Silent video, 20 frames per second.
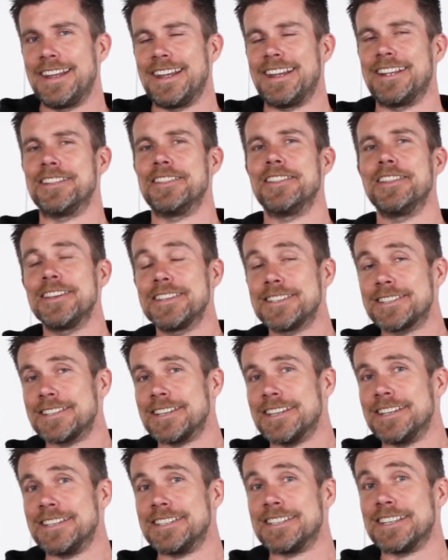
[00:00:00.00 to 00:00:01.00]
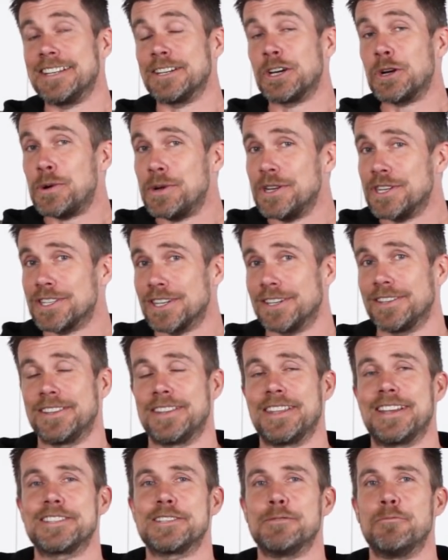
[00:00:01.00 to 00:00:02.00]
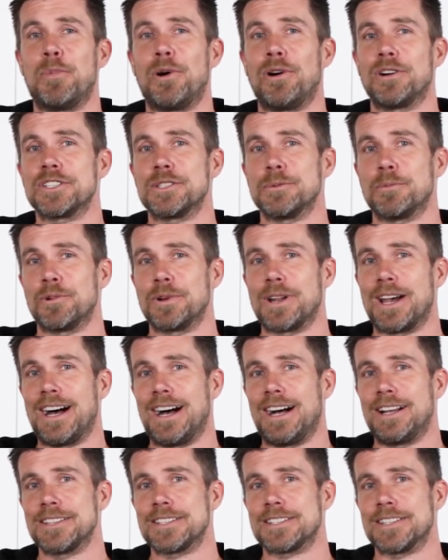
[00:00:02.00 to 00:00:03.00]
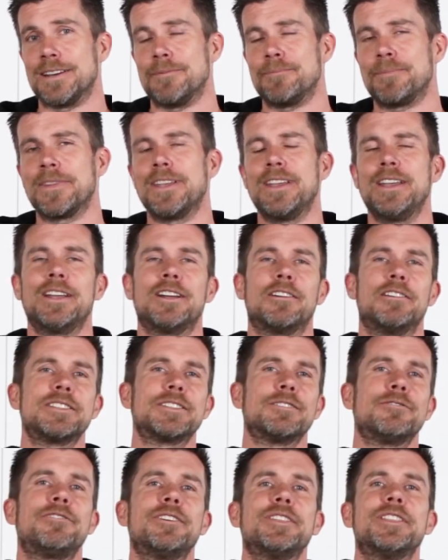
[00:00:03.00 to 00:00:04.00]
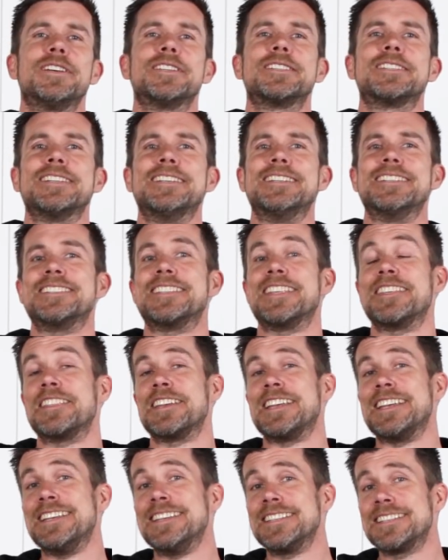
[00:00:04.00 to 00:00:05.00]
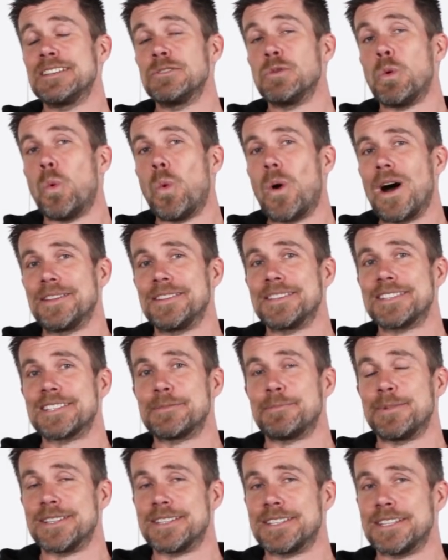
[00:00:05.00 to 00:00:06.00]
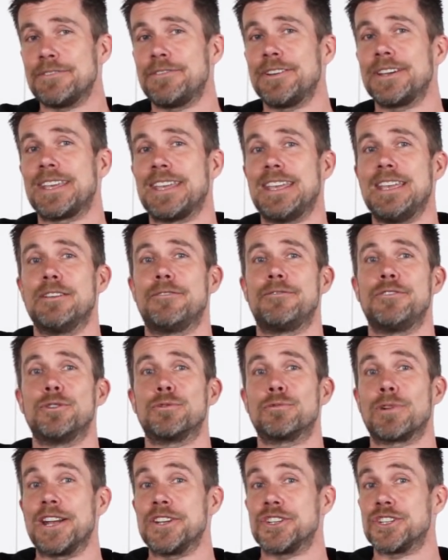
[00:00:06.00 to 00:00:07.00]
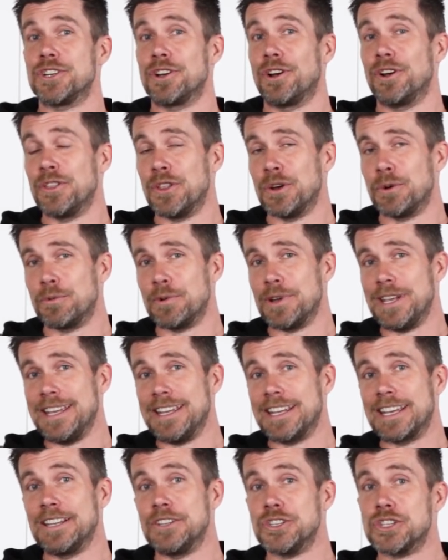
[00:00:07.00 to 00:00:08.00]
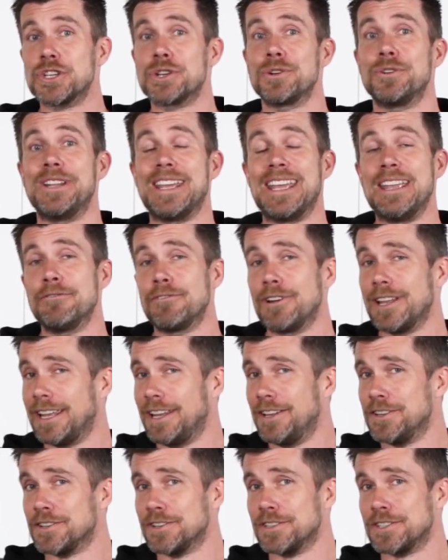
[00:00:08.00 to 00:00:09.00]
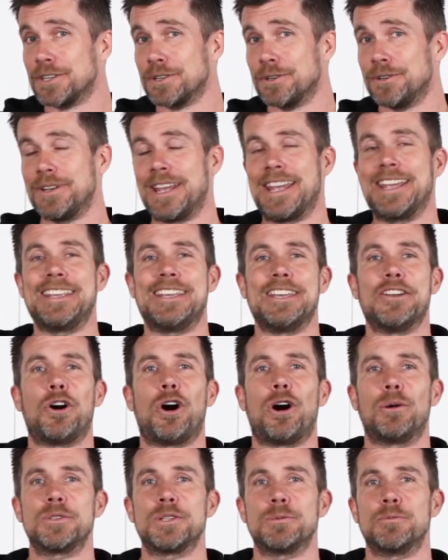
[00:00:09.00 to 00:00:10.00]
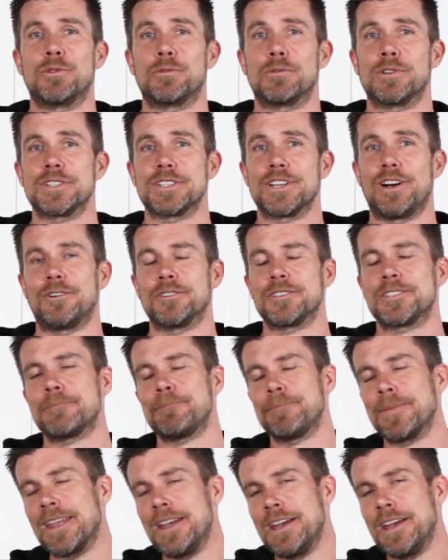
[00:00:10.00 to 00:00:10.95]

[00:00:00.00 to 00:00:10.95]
And this is a question that's impossible to answer. The reason for this is that there isn't one specific air fuel ratio that we can tune every engine to and get optimal results.